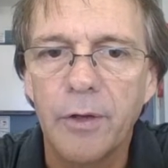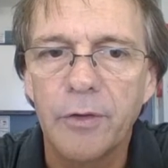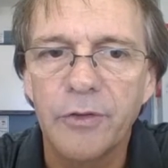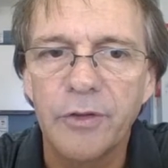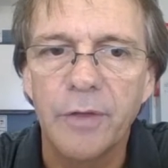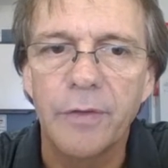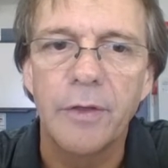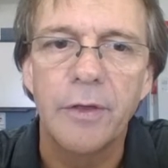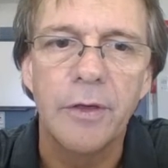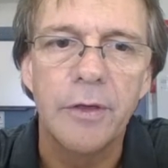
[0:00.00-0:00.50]
All
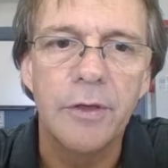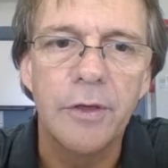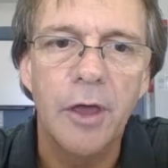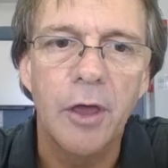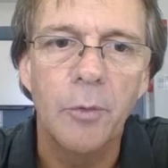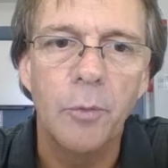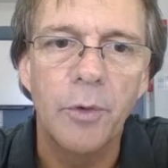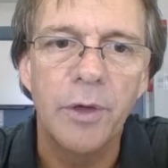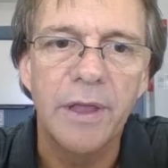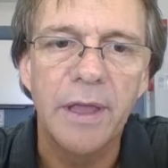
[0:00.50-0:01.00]
right, so that you can
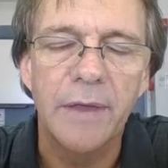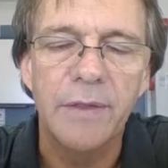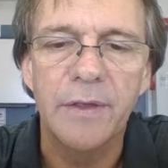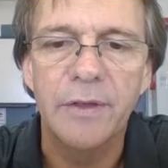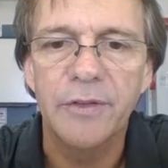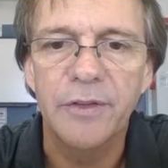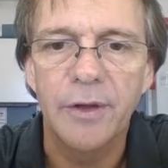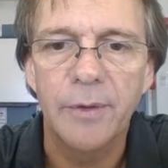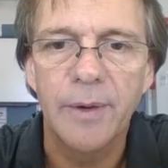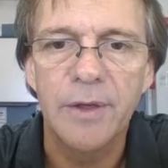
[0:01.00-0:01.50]
go and work
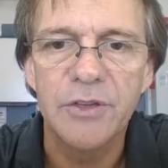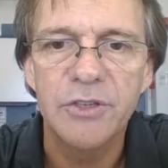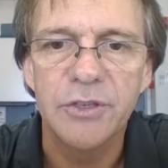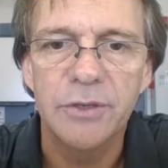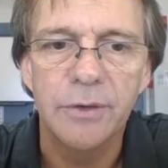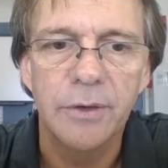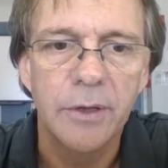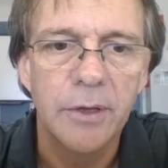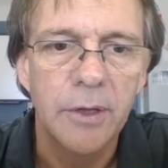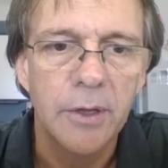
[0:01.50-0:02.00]
out the
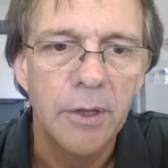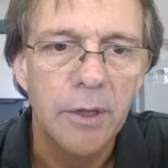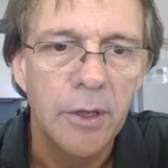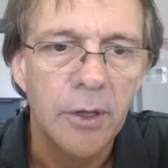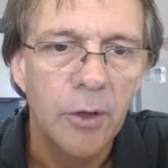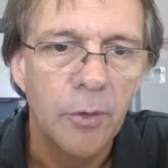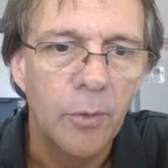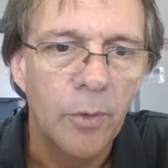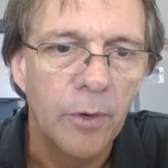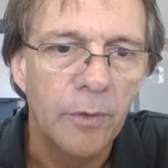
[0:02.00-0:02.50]
acceleration.
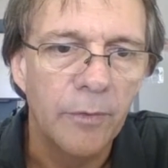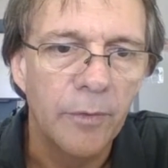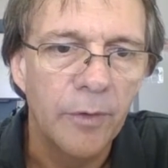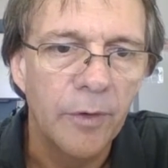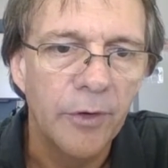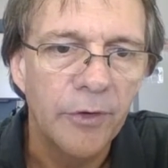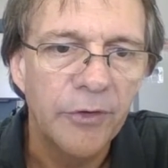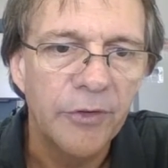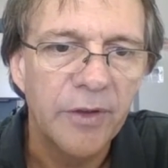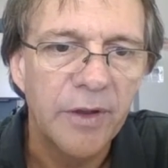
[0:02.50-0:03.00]
Well,
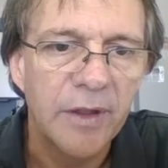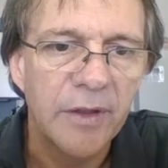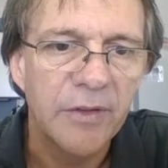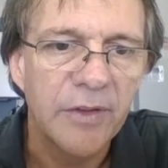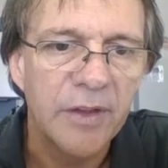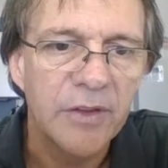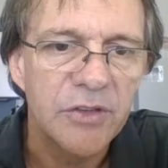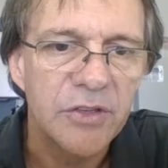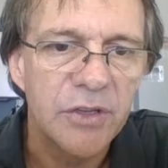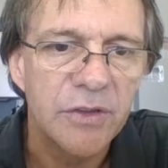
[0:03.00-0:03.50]

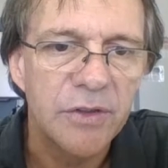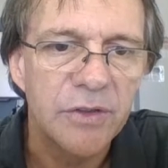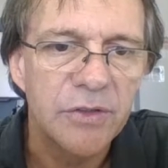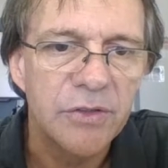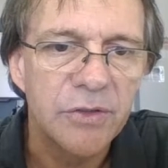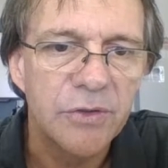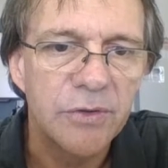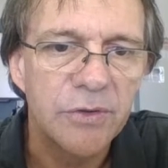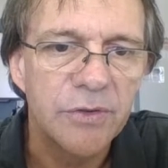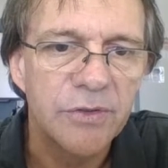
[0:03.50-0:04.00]
velocity is actually
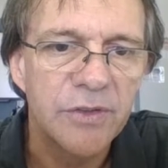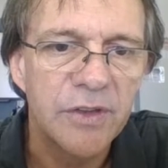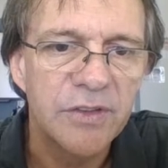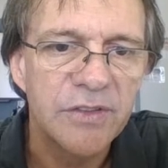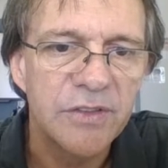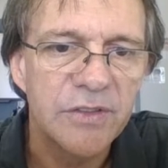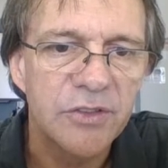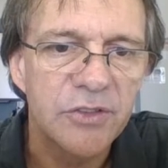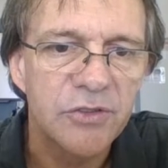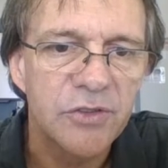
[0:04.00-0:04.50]
the
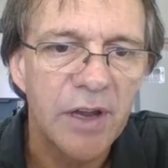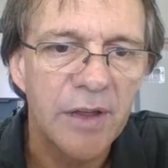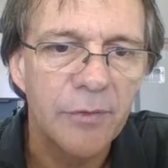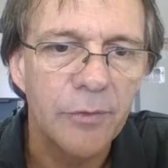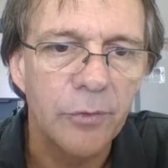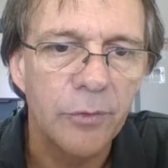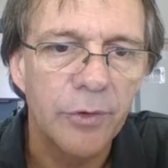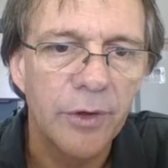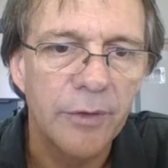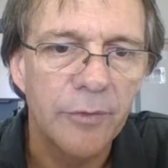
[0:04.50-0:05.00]
distance
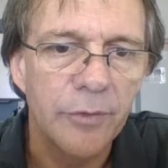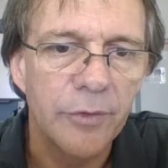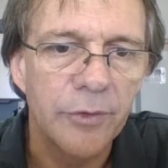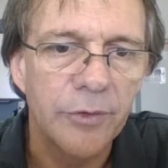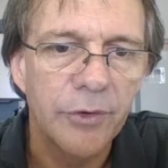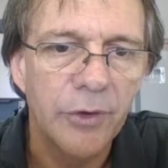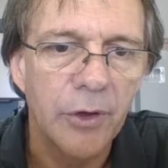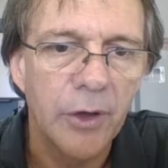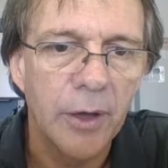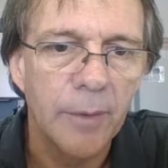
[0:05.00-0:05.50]
travelled over
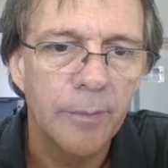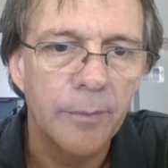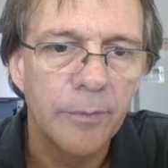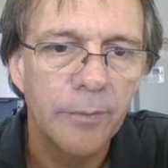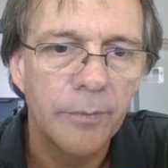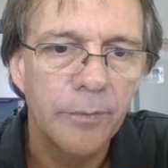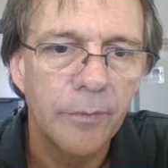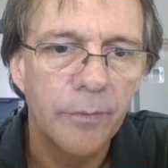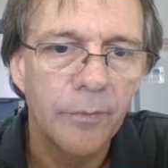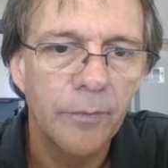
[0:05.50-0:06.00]
the
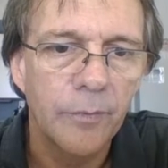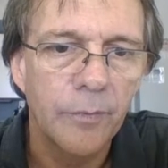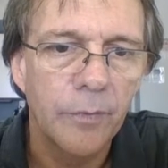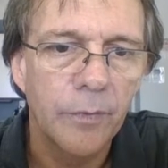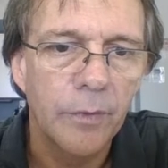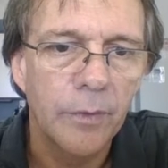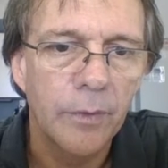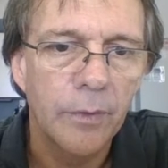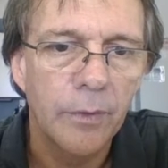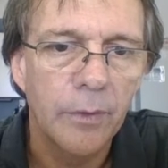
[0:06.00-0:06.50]
time.
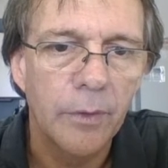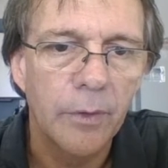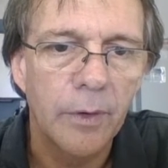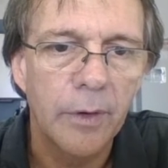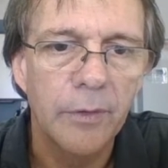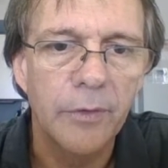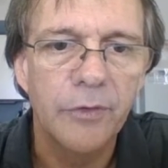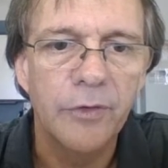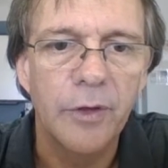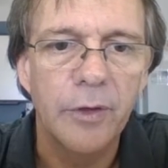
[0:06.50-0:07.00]
All
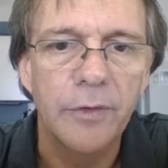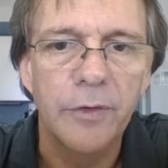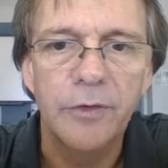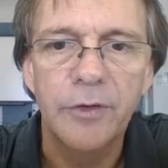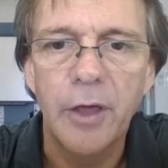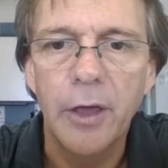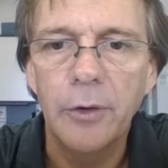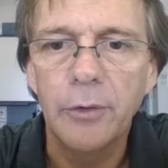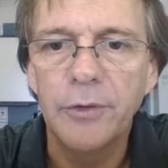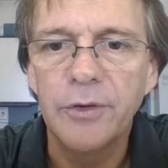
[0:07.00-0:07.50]
right, so
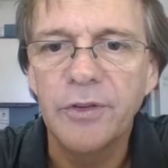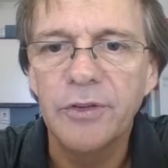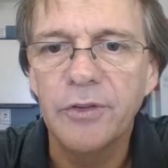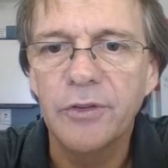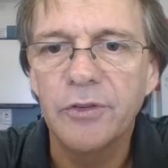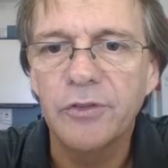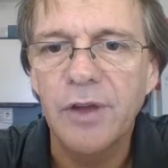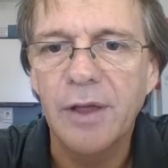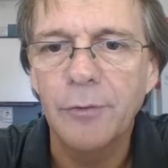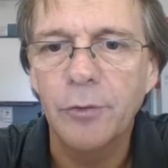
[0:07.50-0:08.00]
the total
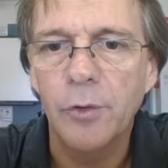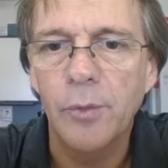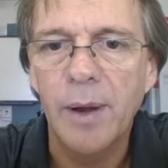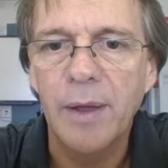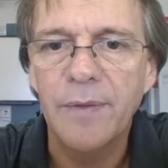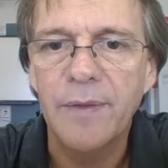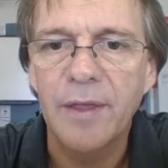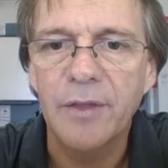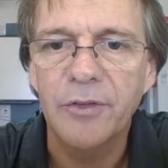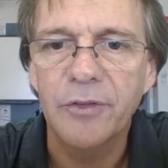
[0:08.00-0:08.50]
distance travelled
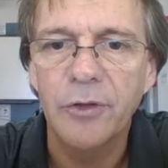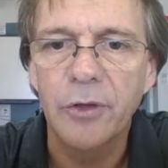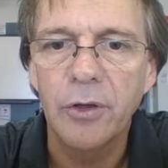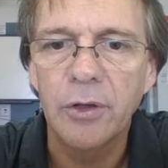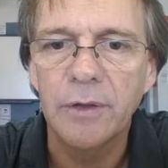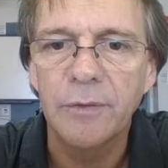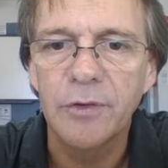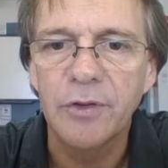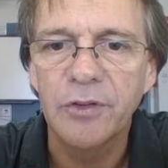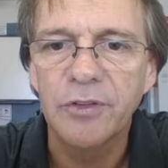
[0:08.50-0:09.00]
around that
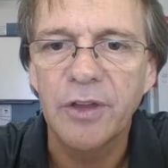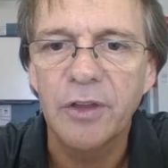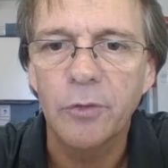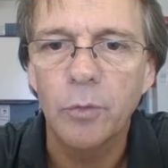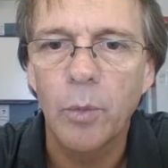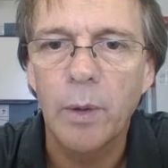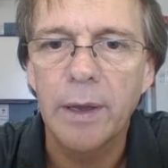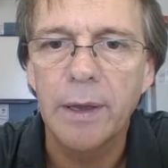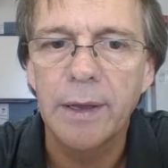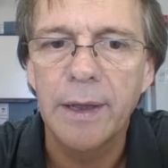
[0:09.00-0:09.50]
circle, if it just
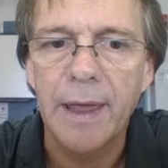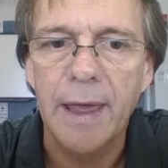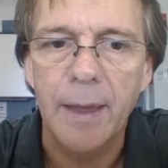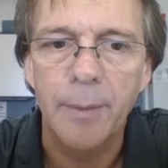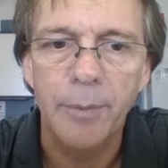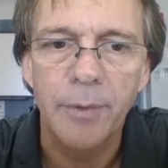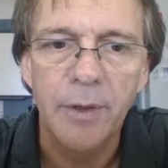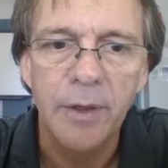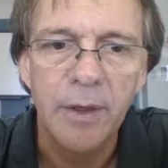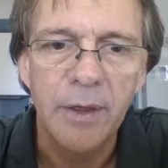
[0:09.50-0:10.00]
does one
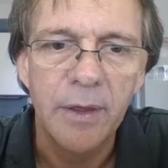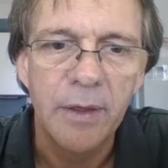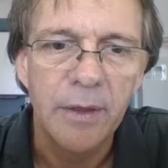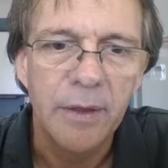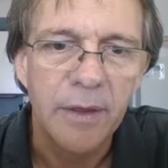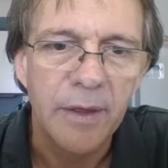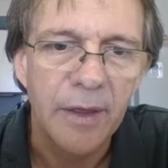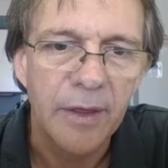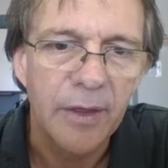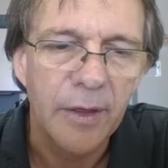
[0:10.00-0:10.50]
lap,
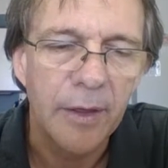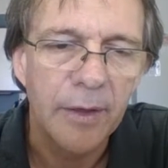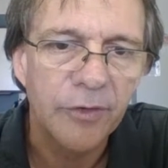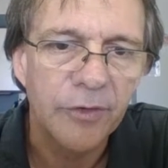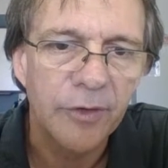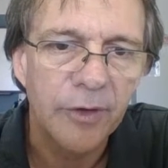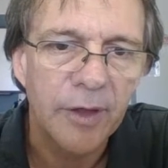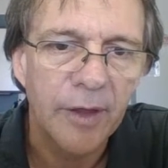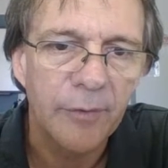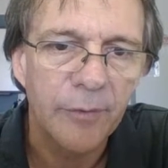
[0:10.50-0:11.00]
the
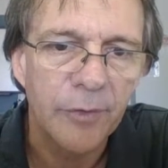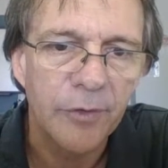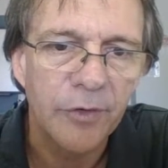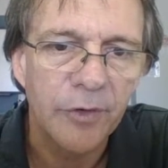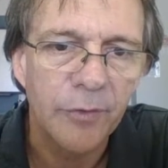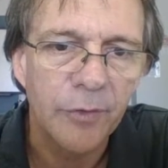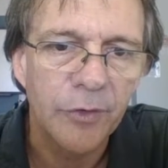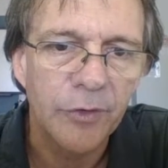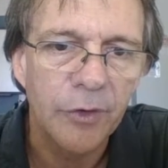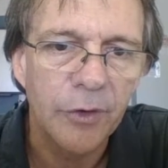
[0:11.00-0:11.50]

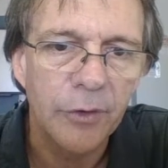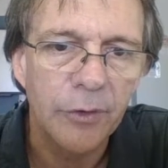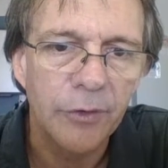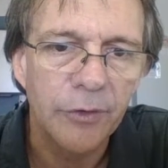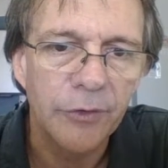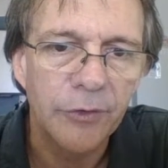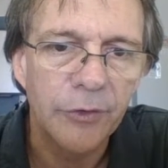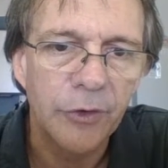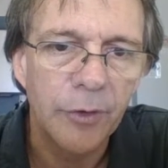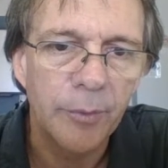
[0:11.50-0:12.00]
circumference of a
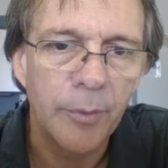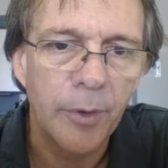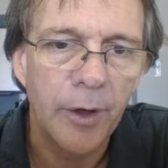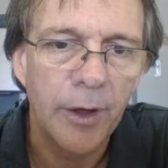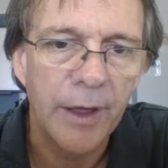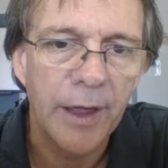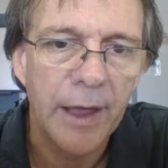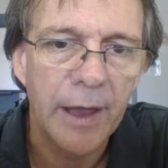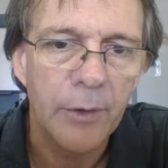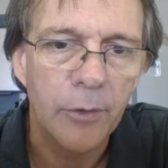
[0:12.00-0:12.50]
circle is 2
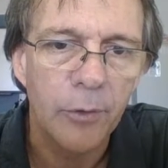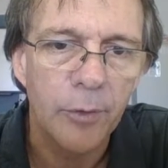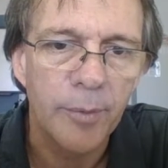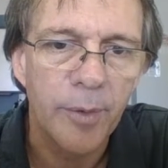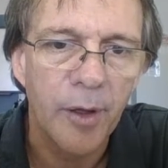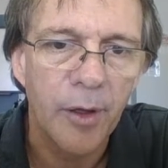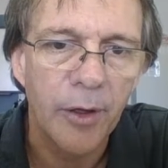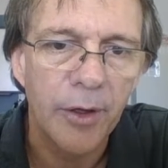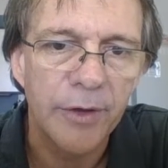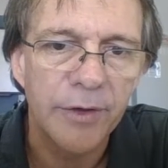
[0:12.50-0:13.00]
pi r
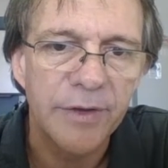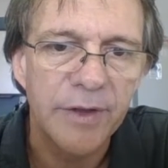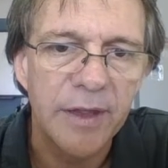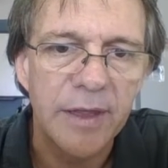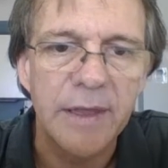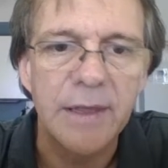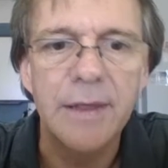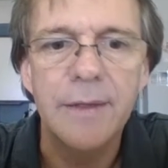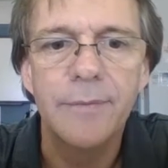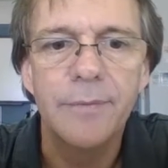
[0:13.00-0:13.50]
or pi
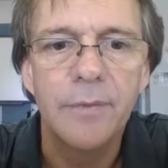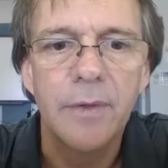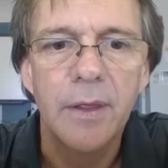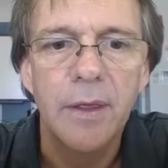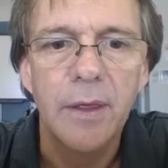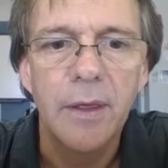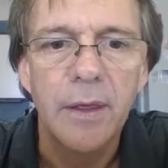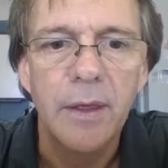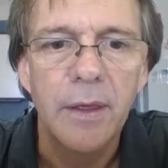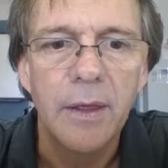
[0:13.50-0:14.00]
d,